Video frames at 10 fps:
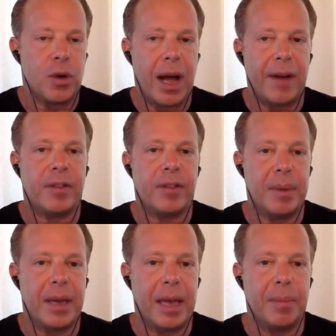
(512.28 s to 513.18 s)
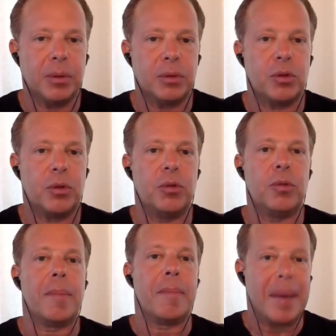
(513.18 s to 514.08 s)
You have to be able
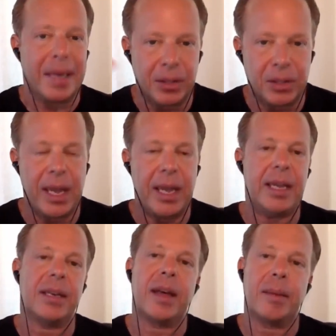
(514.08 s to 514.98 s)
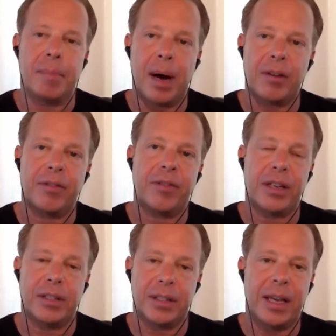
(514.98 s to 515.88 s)
to maintain that
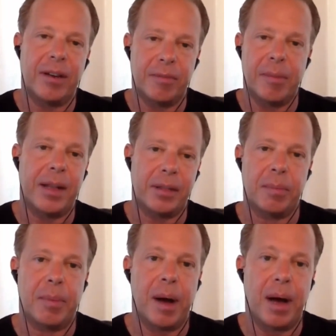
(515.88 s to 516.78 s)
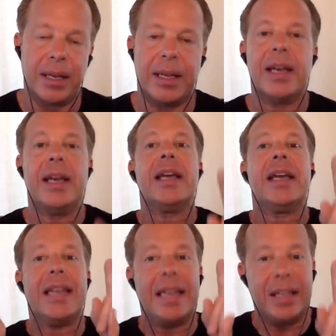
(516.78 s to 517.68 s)
modified state of mind and body,
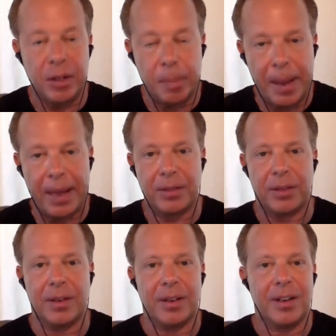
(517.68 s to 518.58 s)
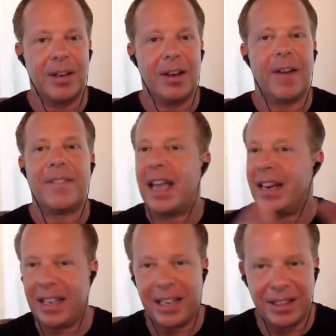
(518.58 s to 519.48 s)
independent of
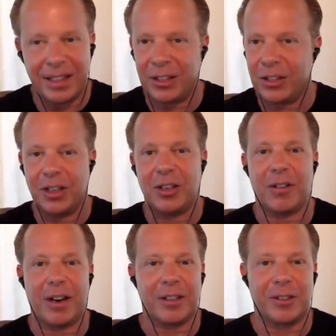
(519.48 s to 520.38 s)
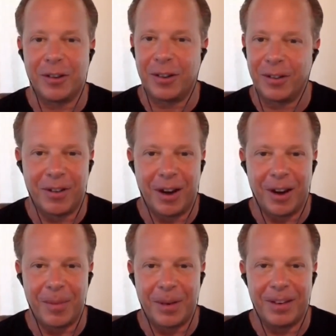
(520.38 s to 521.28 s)
any condition in your external
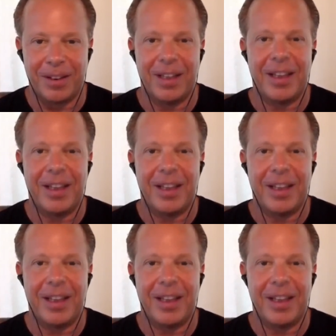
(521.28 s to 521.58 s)
environment,